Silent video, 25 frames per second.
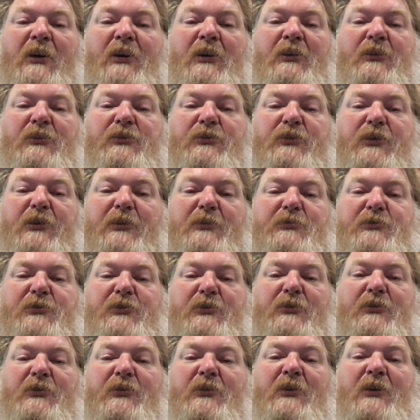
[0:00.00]

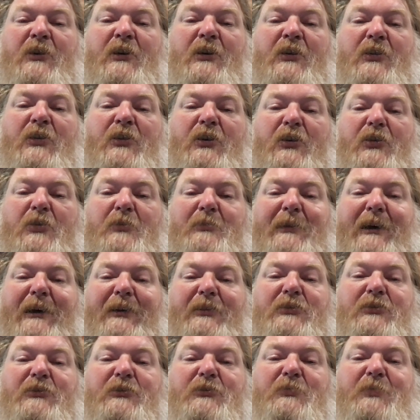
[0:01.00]
Scripture, "Though the
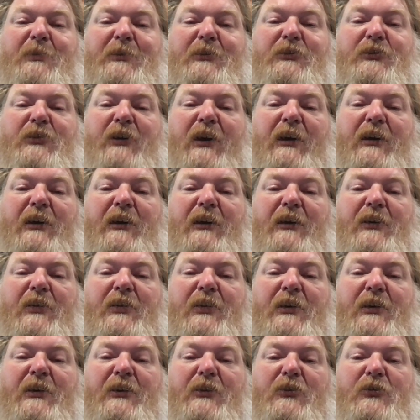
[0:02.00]
mountains be shaken and
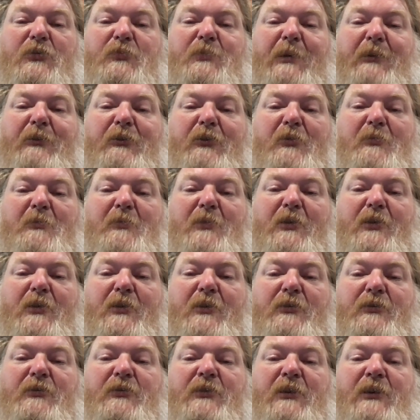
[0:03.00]
the hills be
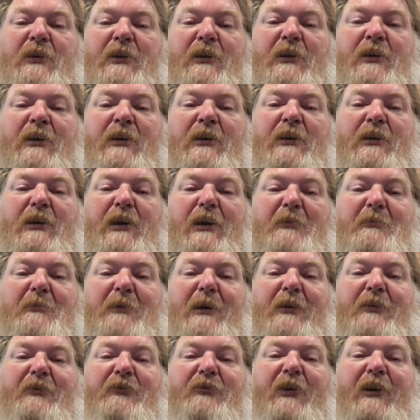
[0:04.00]
removed, yet
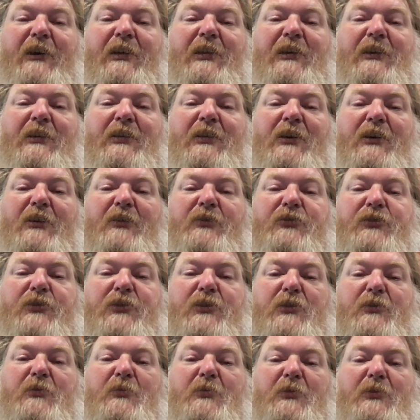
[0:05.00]
my unfailing love for
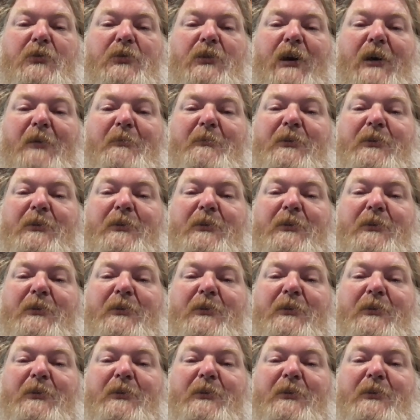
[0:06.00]
you will not